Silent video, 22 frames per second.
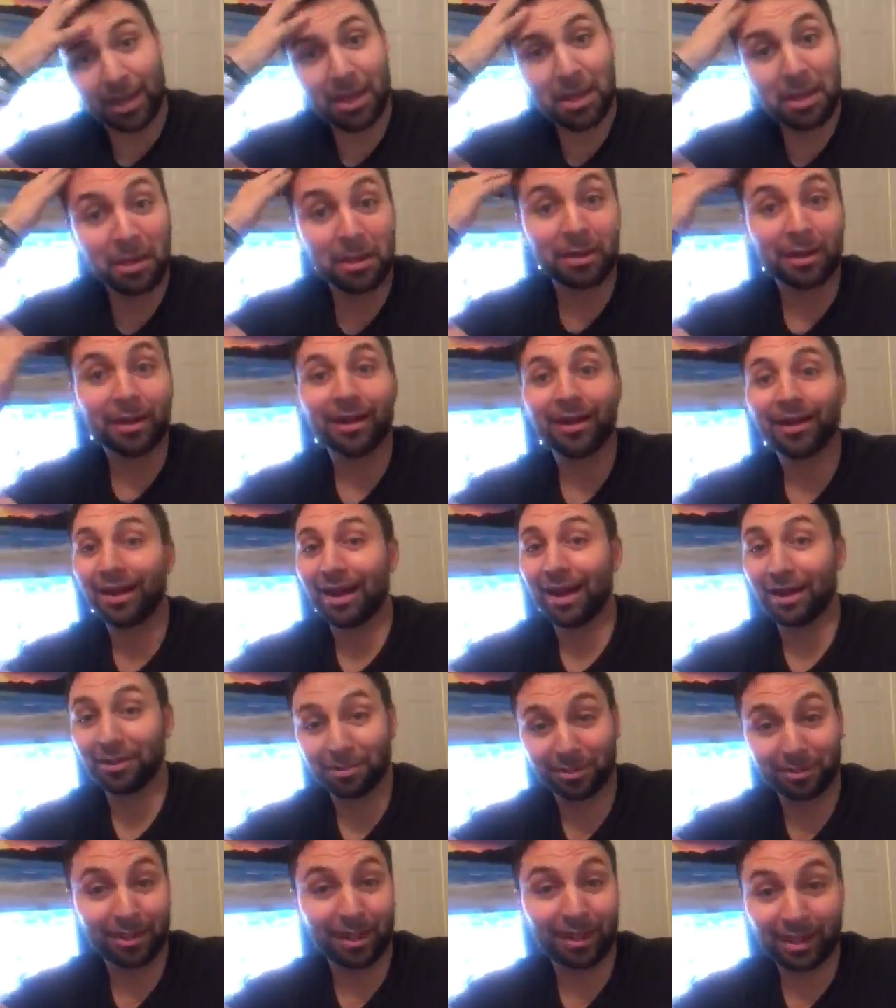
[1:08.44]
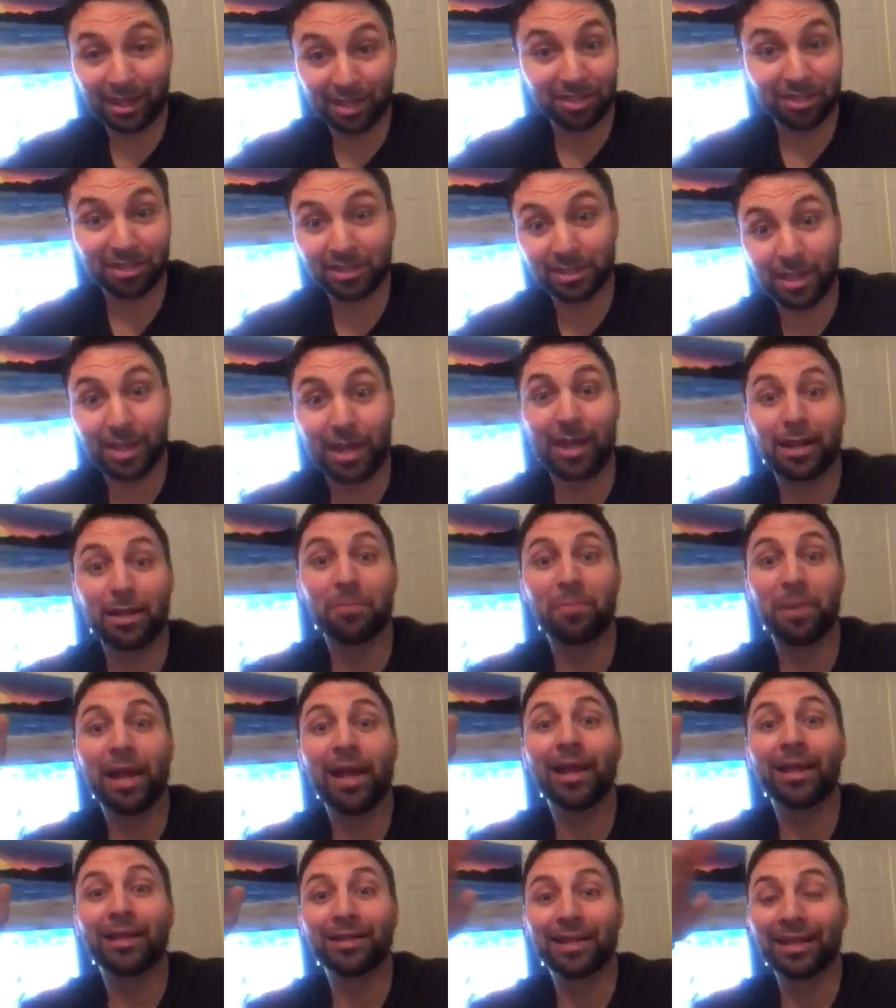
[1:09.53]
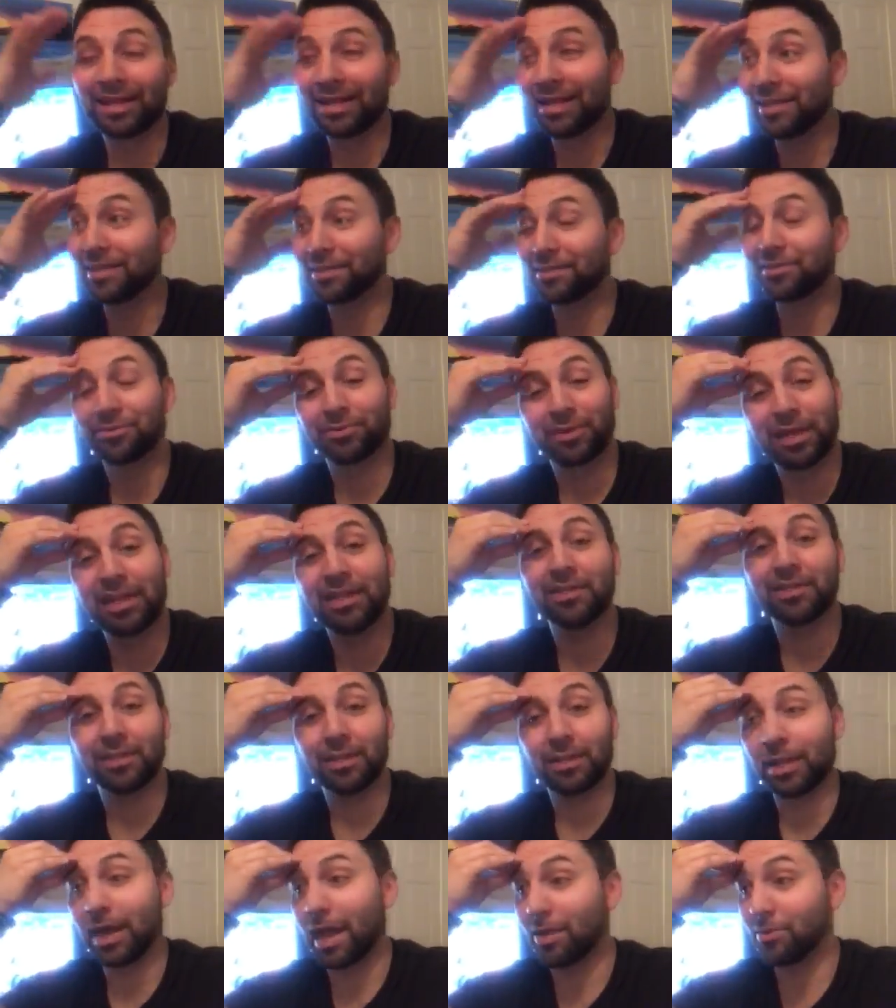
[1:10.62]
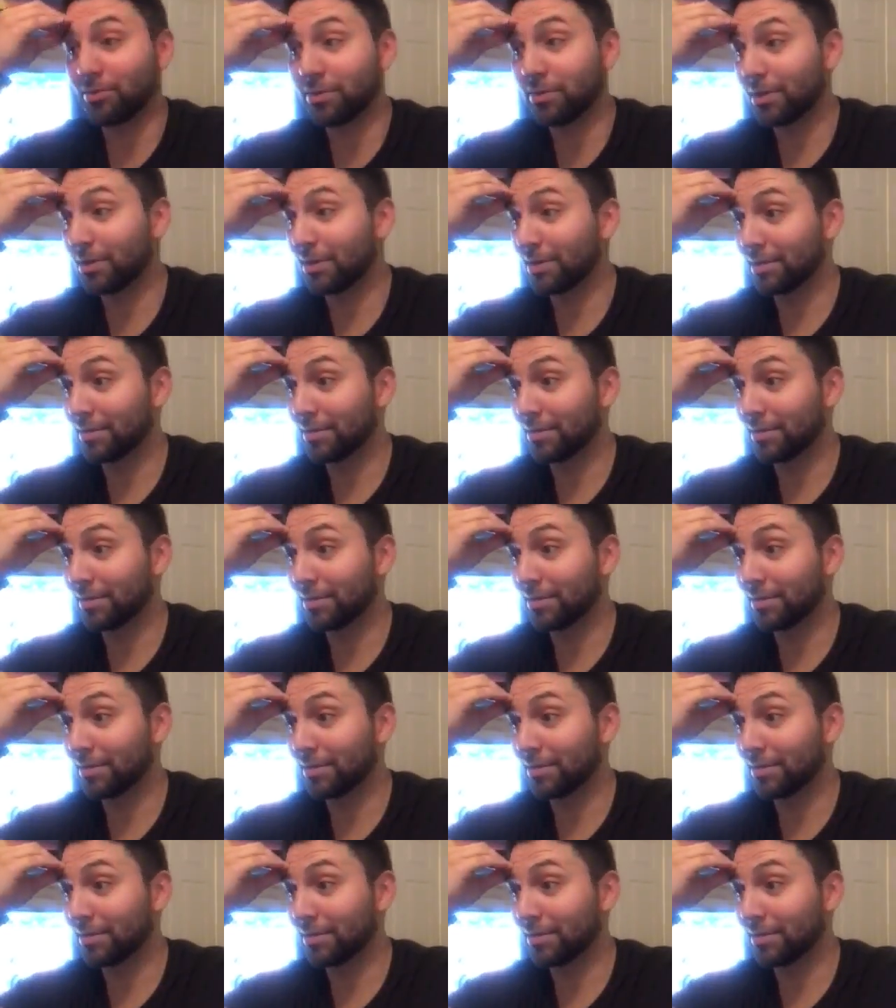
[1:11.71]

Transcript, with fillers: I I look like I just got out of bed. Like it's crazy. I don't.